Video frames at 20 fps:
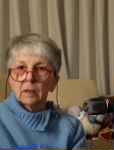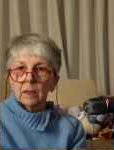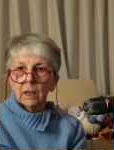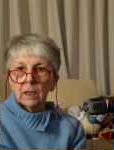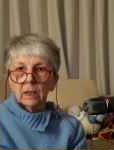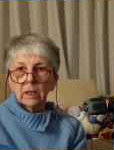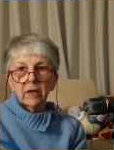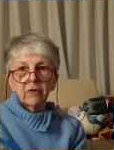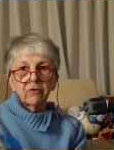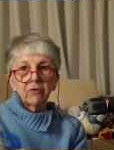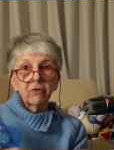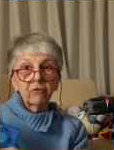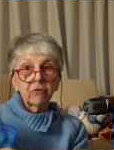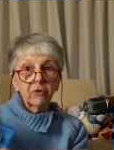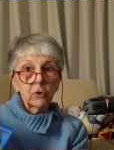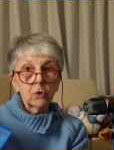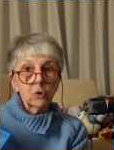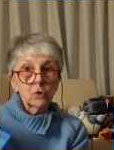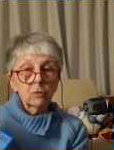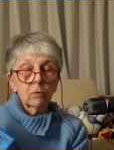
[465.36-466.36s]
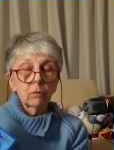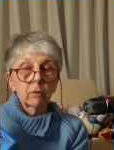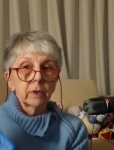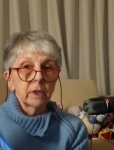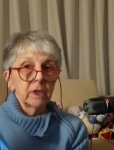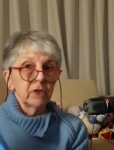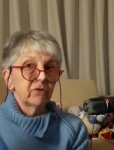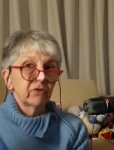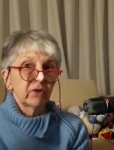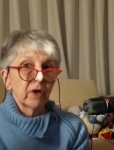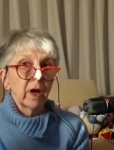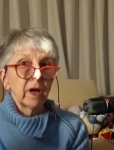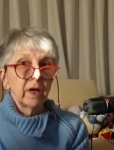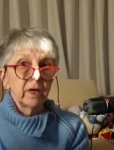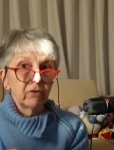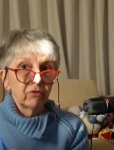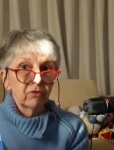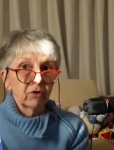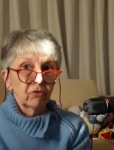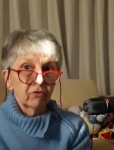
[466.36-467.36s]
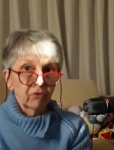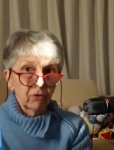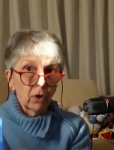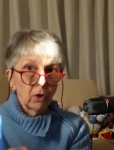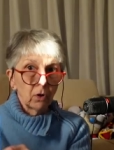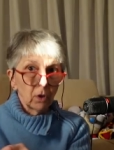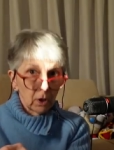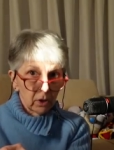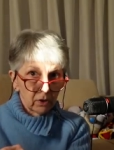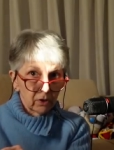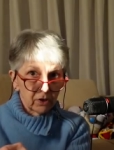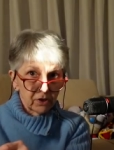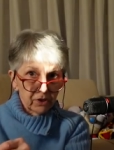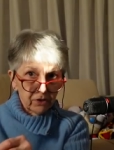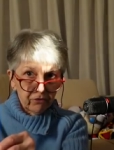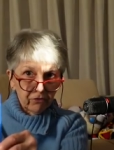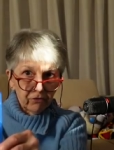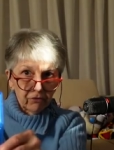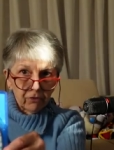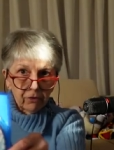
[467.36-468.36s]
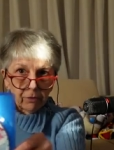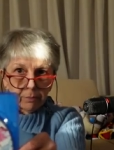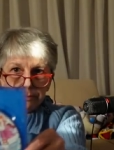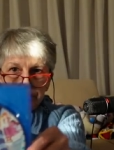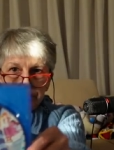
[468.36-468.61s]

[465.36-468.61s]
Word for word: And as is usual these days, it's only the disc.